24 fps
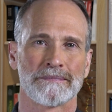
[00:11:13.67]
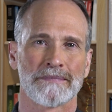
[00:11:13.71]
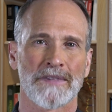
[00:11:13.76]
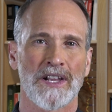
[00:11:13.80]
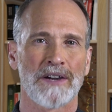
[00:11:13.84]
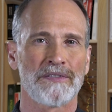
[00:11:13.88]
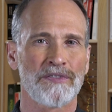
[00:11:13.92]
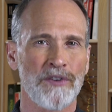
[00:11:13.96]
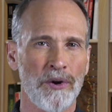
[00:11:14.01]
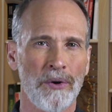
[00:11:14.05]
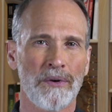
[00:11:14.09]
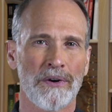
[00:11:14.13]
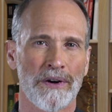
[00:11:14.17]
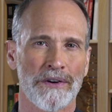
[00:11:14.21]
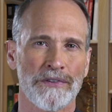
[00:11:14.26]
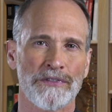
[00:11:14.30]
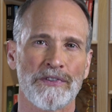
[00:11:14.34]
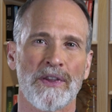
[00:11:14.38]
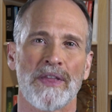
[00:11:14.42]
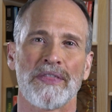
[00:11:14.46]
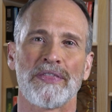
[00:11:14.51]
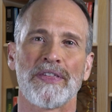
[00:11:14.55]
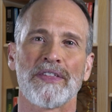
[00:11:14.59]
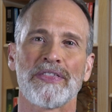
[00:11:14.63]
Of course,
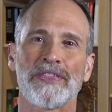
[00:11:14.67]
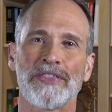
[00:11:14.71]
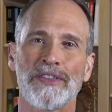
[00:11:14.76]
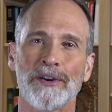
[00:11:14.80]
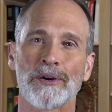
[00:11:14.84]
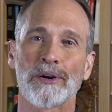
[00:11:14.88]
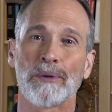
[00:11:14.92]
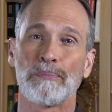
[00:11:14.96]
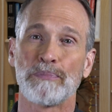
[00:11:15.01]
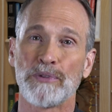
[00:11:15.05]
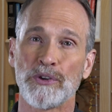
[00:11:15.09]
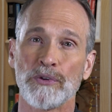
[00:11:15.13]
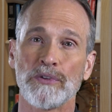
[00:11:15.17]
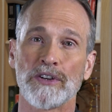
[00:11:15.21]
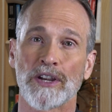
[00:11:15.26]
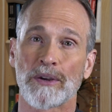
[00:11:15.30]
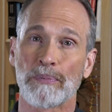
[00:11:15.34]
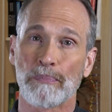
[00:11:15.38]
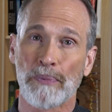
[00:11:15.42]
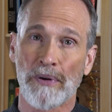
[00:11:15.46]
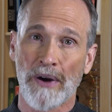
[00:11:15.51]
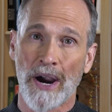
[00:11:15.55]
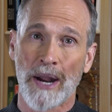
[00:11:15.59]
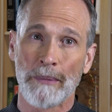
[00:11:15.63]
the
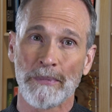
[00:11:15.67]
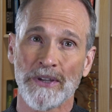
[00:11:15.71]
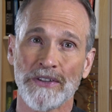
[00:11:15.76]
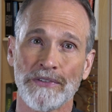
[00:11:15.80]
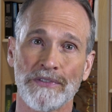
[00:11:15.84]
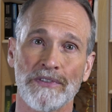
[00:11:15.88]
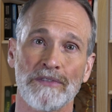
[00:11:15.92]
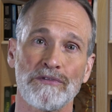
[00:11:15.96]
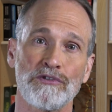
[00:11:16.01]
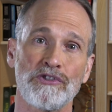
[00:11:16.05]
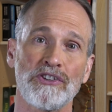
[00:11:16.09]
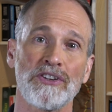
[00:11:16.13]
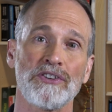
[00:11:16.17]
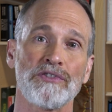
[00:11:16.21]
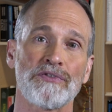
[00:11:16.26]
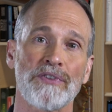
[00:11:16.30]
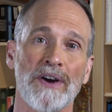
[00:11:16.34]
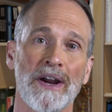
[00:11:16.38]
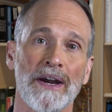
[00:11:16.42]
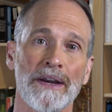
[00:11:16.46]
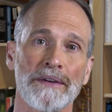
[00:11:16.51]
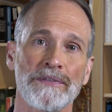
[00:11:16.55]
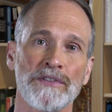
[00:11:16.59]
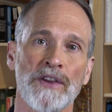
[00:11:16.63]
therapeutic promise of gene
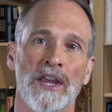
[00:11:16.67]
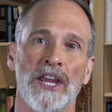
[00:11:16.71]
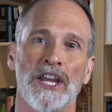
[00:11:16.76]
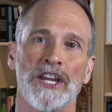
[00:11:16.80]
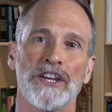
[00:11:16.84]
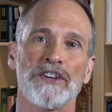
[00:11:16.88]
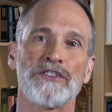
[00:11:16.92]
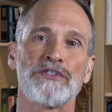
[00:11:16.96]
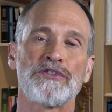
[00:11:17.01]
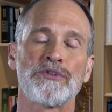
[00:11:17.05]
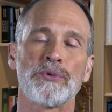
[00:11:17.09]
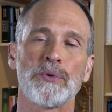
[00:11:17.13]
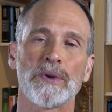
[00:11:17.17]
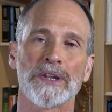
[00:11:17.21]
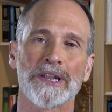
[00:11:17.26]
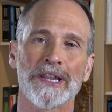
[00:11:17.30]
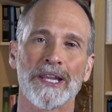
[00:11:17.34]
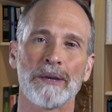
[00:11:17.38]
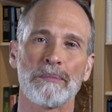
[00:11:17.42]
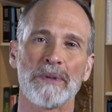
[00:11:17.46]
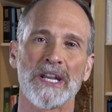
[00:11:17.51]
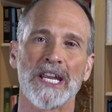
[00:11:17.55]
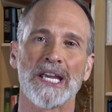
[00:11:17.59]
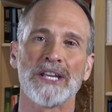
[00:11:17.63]
drives is to
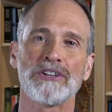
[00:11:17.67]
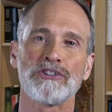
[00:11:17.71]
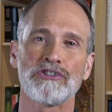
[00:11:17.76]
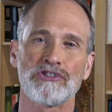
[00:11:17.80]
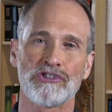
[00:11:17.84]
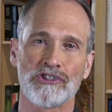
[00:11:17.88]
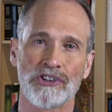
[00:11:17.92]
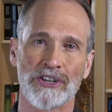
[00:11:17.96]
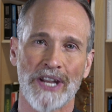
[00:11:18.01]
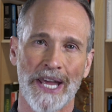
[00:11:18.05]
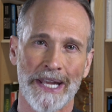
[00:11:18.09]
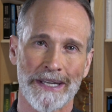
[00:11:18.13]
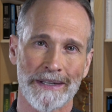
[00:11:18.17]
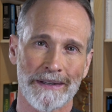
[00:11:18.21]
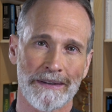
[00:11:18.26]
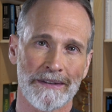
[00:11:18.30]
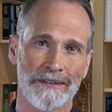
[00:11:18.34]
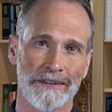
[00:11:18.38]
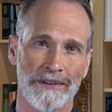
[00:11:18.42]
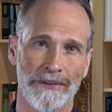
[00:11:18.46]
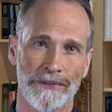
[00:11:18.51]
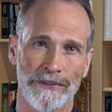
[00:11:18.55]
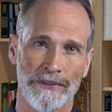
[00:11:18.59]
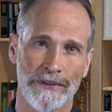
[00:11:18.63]
eliminate genetic
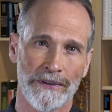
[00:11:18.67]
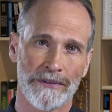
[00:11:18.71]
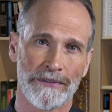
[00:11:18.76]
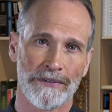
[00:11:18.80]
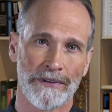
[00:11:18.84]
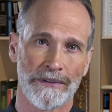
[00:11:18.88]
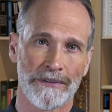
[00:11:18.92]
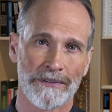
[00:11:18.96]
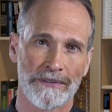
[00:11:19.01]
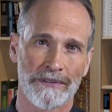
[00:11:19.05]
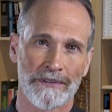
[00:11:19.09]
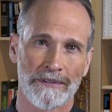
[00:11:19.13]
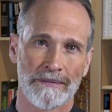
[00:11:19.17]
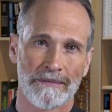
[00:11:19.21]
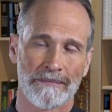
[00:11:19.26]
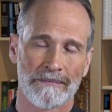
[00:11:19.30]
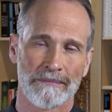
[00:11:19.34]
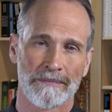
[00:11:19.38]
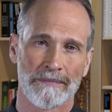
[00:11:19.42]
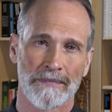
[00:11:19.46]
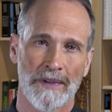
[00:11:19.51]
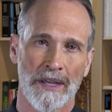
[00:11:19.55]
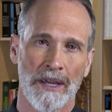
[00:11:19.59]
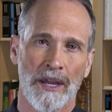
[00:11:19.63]
diseases.
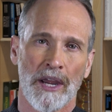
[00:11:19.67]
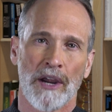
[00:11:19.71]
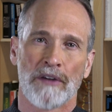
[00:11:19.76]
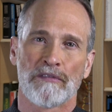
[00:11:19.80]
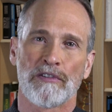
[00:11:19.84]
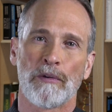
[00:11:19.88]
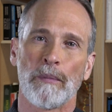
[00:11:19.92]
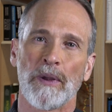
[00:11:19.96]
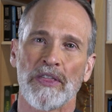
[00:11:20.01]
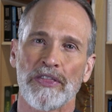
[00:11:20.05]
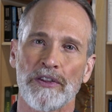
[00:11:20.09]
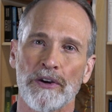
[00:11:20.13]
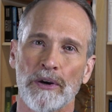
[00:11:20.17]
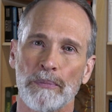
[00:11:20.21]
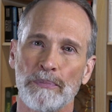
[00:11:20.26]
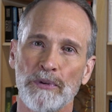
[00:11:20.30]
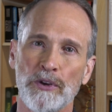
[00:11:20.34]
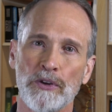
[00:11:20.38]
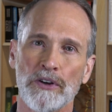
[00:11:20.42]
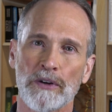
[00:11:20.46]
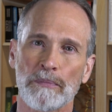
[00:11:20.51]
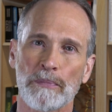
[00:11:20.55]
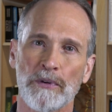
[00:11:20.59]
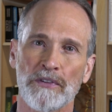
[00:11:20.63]
From a
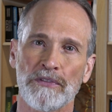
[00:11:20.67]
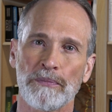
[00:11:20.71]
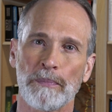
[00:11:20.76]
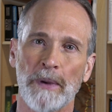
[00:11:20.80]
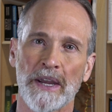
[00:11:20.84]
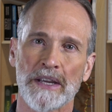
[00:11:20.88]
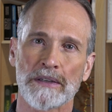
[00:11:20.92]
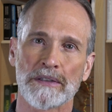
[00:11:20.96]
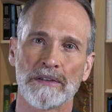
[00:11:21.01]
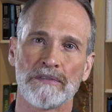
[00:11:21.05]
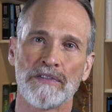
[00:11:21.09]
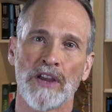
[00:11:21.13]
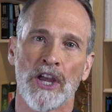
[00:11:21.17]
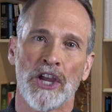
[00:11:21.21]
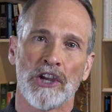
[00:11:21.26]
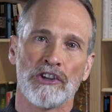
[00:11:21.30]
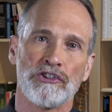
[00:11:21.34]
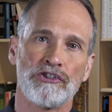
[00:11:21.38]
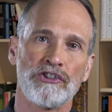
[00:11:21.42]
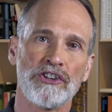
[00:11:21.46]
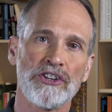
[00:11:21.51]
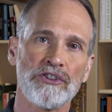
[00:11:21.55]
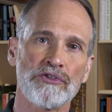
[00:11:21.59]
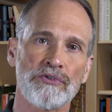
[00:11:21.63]
therapeutic perspective,
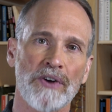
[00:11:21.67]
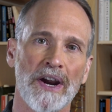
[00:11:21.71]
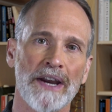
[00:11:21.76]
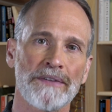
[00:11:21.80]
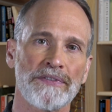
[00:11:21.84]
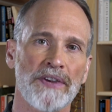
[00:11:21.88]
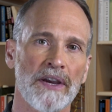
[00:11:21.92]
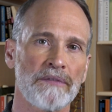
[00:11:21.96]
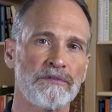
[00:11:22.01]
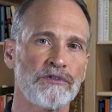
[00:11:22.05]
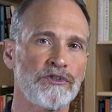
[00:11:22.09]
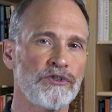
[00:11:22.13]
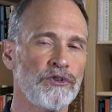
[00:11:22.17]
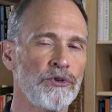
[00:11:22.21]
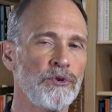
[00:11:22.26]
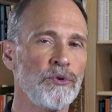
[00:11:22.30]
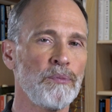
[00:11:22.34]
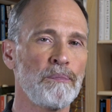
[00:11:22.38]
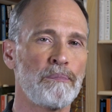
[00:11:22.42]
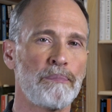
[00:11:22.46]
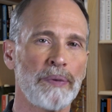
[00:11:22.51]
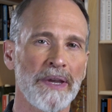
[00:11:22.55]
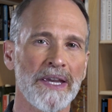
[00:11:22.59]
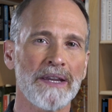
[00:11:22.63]
gene drives have two
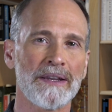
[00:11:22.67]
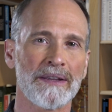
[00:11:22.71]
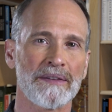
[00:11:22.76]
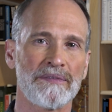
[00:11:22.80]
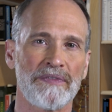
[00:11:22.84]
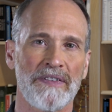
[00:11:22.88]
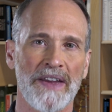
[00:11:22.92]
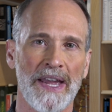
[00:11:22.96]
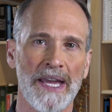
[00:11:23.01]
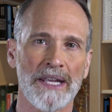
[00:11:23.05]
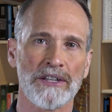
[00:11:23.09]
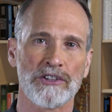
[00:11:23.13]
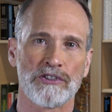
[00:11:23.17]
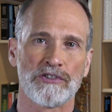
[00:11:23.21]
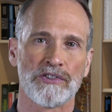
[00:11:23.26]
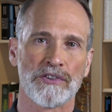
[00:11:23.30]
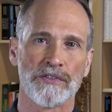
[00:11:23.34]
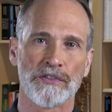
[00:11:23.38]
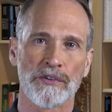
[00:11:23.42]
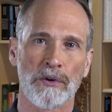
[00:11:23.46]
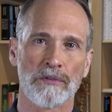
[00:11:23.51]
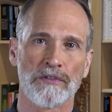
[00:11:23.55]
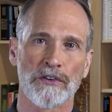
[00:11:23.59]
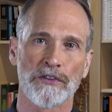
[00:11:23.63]
big
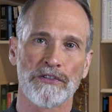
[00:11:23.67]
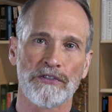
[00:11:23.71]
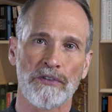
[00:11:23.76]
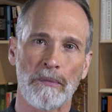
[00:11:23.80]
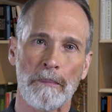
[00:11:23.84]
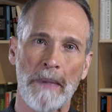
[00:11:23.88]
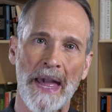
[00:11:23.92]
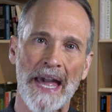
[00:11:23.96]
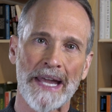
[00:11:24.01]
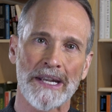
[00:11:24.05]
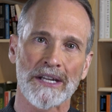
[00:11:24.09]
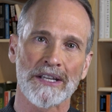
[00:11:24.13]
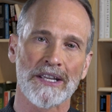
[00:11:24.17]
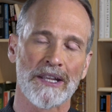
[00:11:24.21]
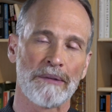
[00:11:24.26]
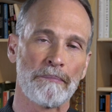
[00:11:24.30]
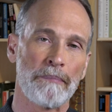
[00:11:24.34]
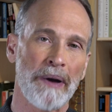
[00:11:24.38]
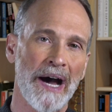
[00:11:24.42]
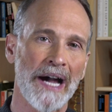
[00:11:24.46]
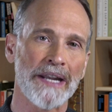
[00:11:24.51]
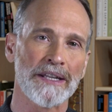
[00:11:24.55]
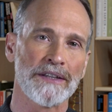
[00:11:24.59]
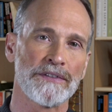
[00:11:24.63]
advantages over somatic and
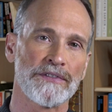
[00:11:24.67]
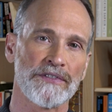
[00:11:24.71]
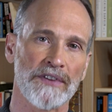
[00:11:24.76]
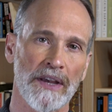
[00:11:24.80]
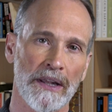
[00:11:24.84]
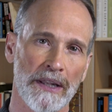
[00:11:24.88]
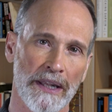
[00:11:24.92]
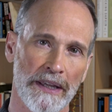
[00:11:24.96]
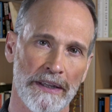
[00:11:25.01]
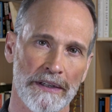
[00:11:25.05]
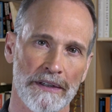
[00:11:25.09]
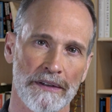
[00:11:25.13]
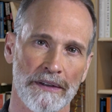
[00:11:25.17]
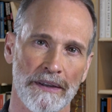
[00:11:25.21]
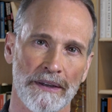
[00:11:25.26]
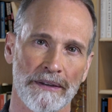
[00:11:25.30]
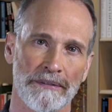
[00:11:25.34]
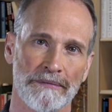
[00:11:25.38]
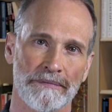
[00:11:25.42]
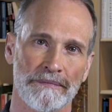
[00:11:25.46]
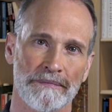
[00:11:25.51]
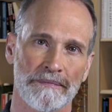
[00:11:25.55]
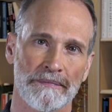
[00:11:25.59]
body cell editing.